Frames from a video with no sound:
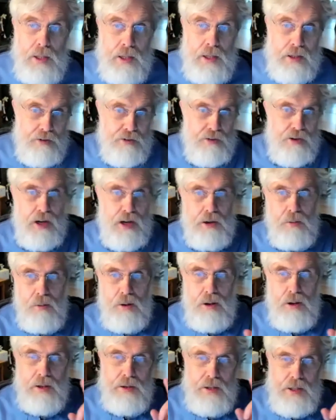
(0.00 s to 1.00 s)
Now, these are high
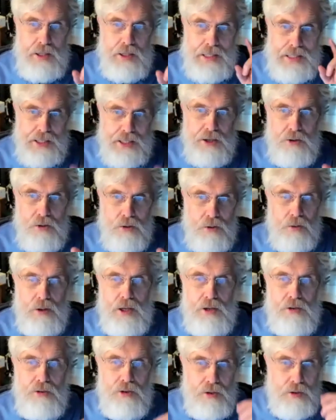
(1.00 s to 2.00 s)
quality clinical
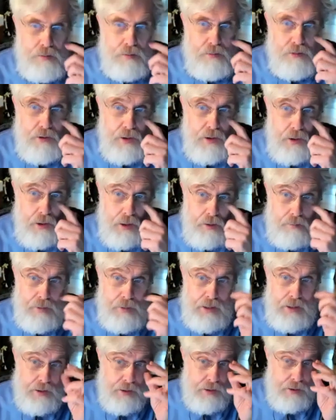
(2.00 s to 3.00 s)
grade genomes,
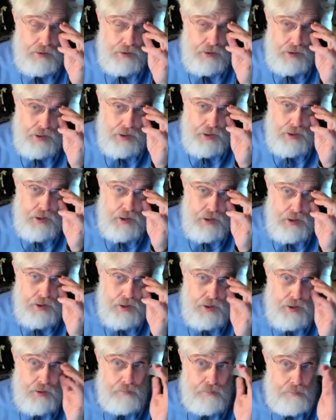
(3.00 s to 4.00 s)
meaning they're
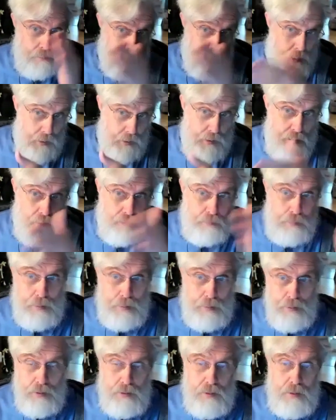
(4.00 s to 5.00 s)
uh, both, your,
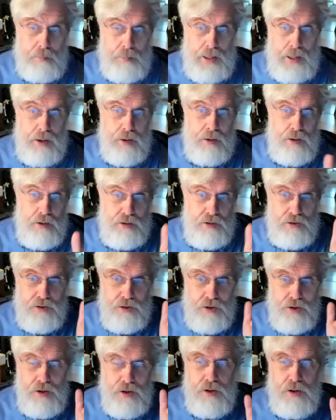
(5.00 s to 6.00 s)
both your parents
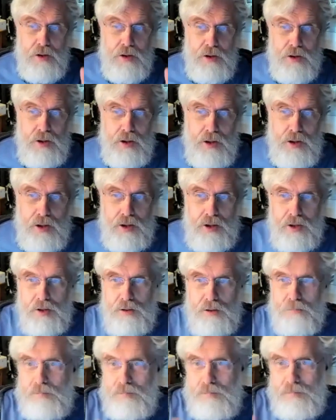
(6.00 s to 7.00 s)
uh,
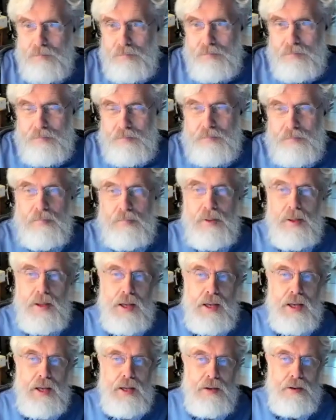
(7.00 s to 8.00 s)

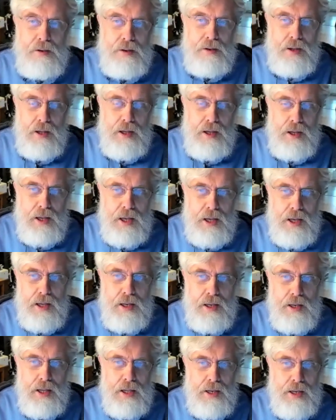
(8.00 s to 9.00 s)
and
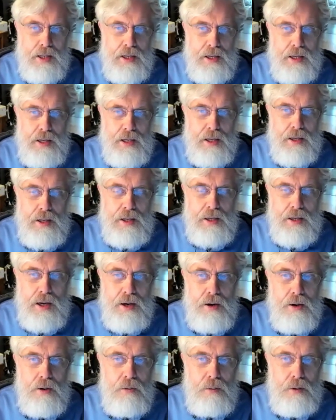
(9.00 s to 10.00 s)
at, an a uh,
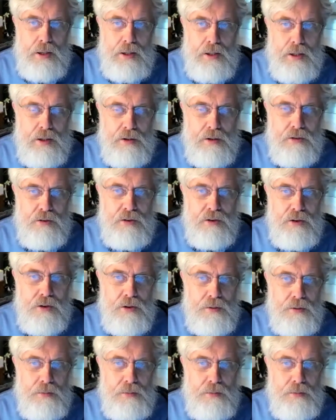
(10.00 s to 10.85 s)
error rate that's uh,